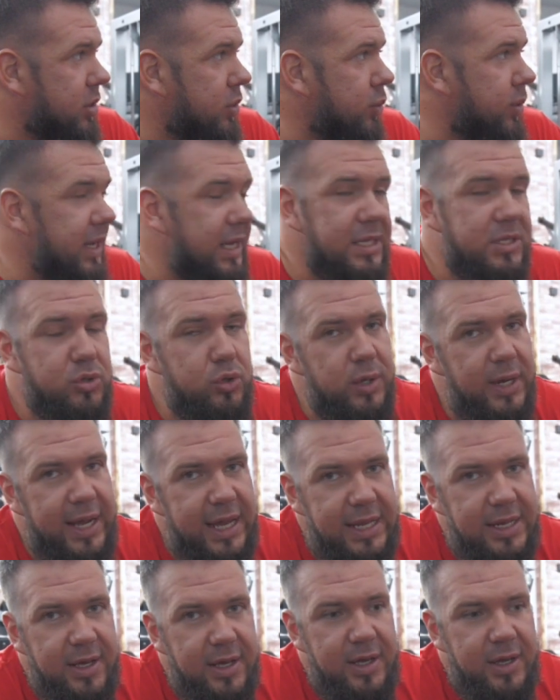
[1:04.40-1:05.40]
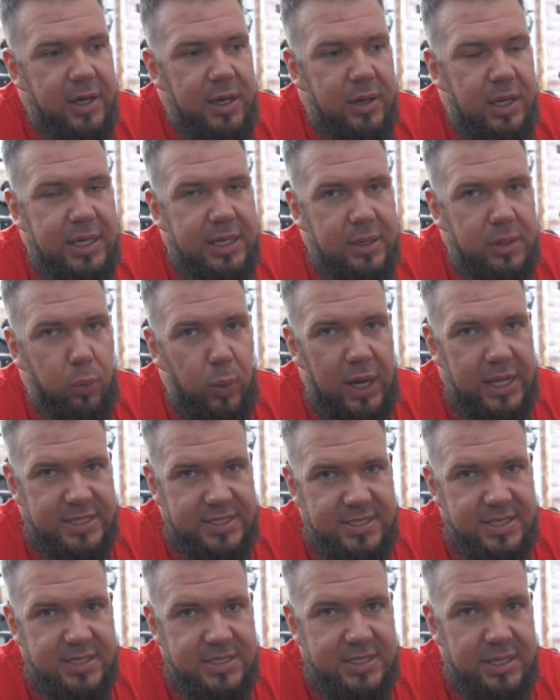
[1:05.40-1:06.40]
we train in one
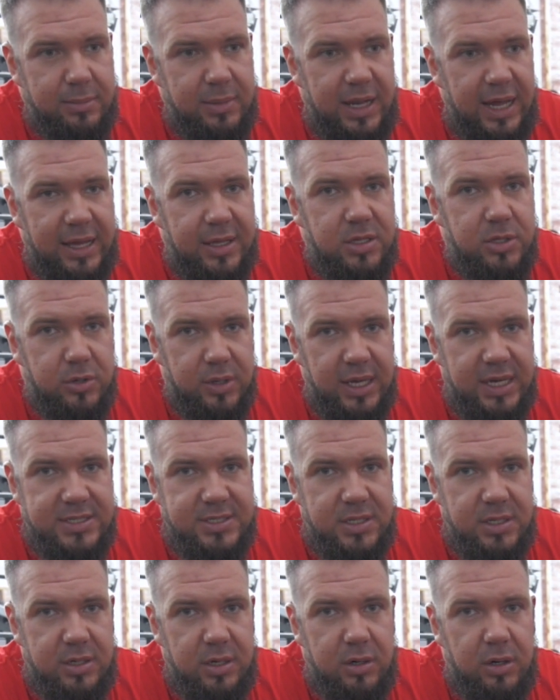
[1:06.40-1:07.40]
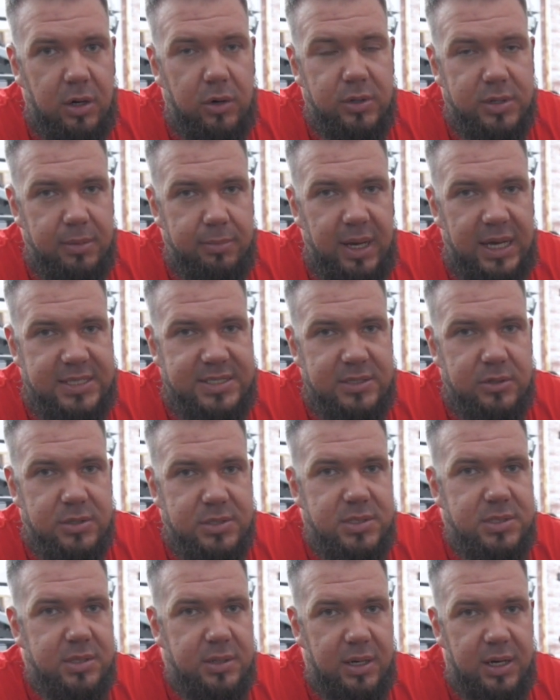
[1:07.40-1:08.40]
system, like together, all the
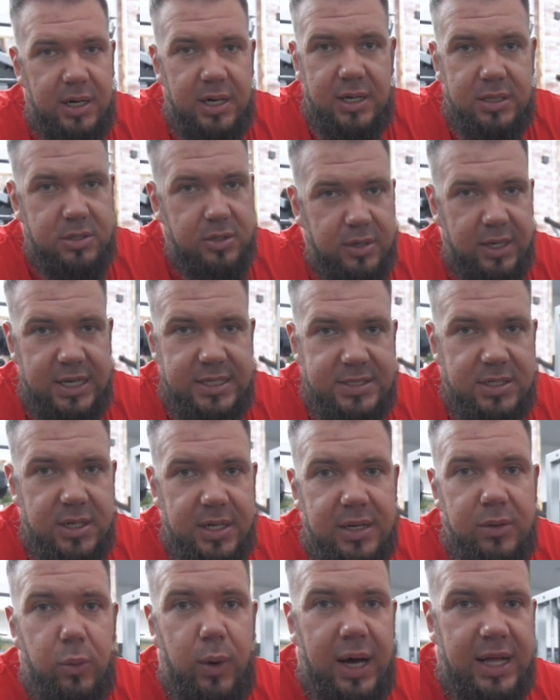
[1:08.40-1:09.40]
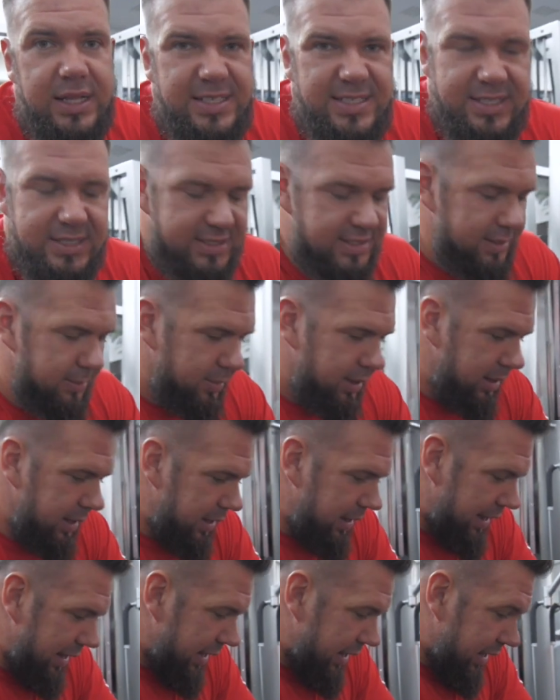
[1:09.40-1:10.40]
muscles together in one system.
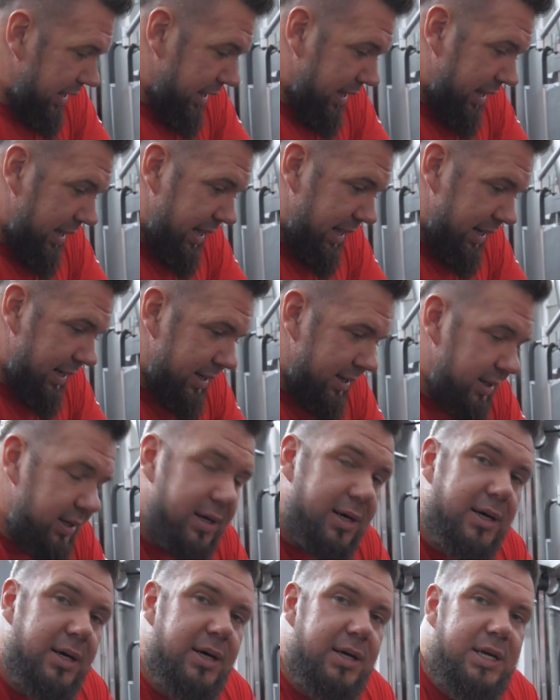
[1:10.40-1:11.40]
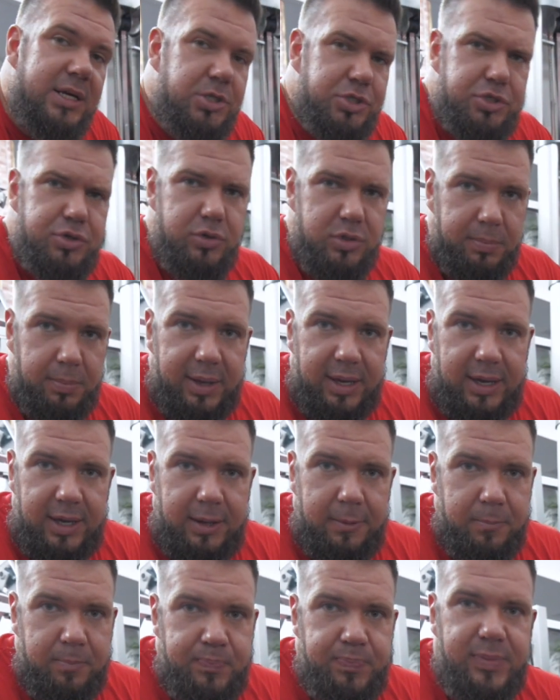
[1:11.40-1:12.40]
And it should
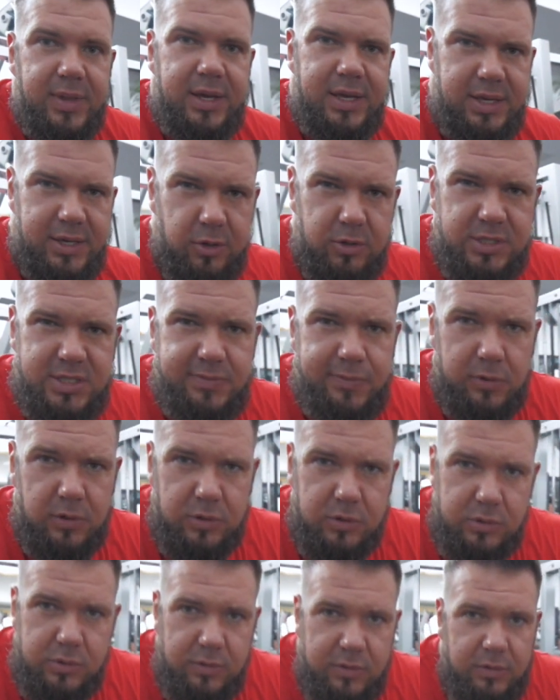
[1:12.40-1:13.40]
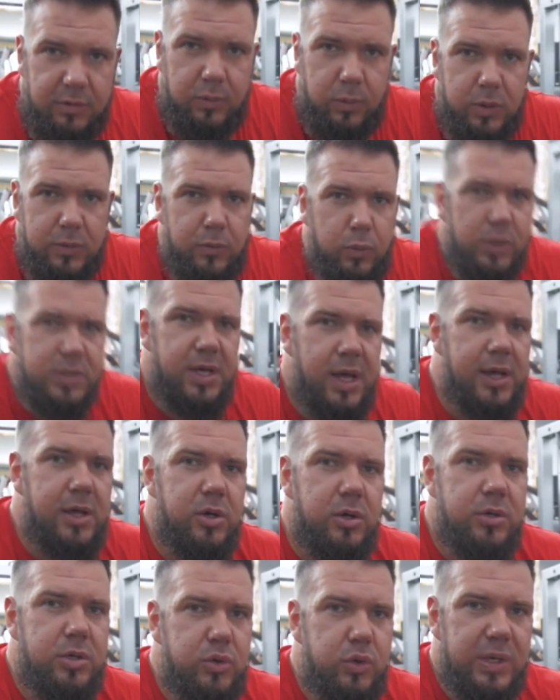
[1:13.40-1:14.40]
be useful for what are
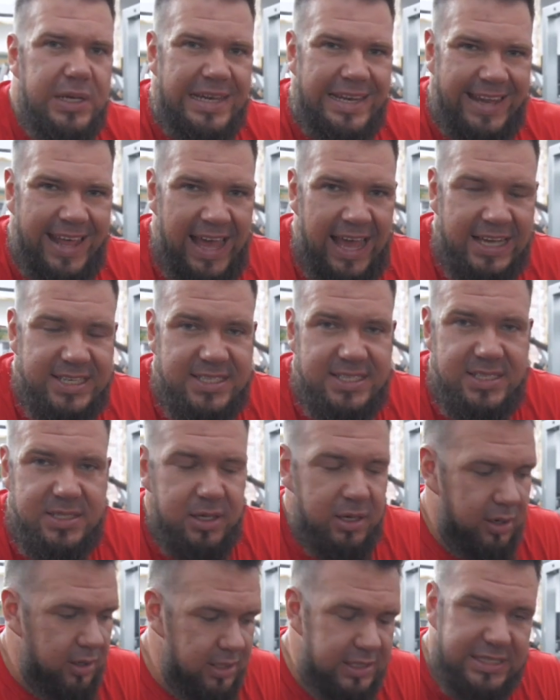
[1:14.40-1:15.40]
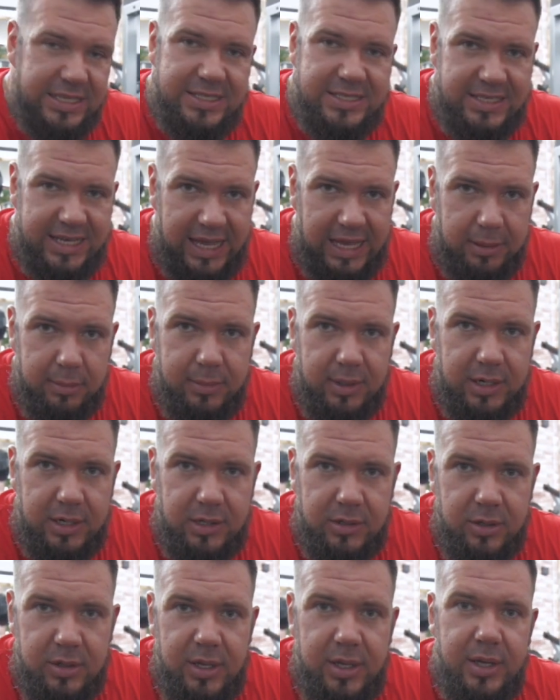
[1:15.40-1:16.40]
you doing next on the
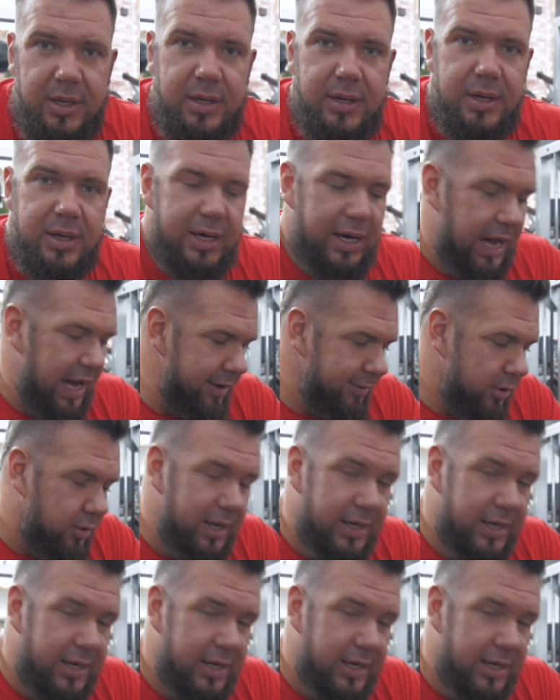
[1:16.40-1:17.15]
table. I will